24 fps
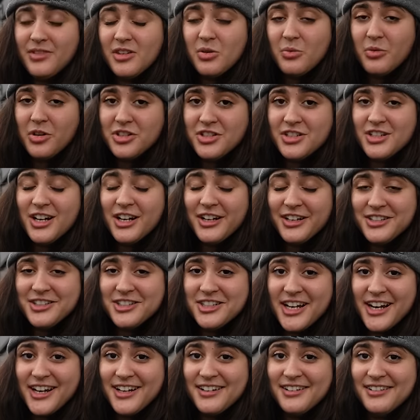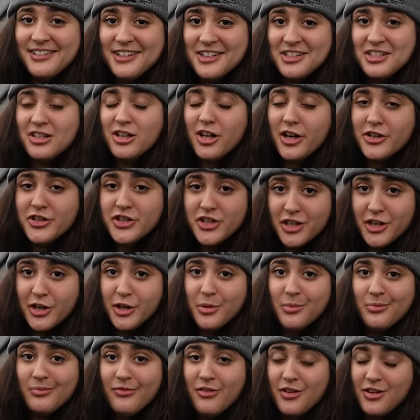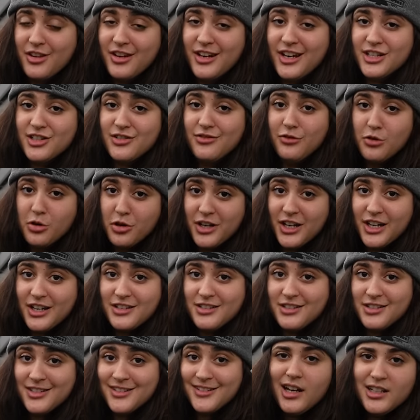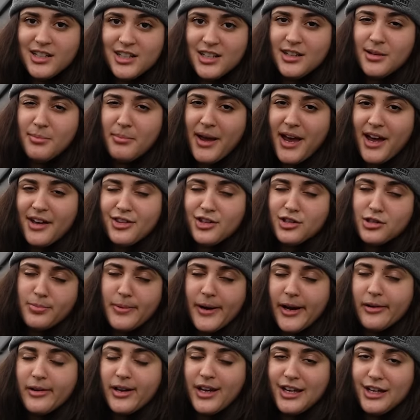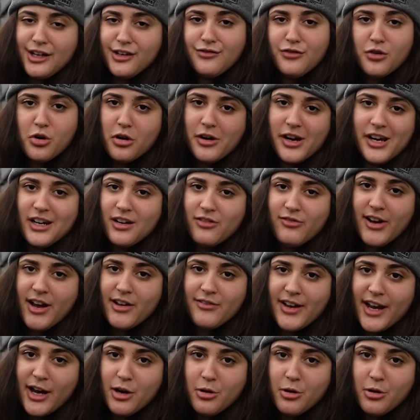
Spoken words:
We're stuck inside this large dome for the next 4 days. I did the math, it's about 84, 85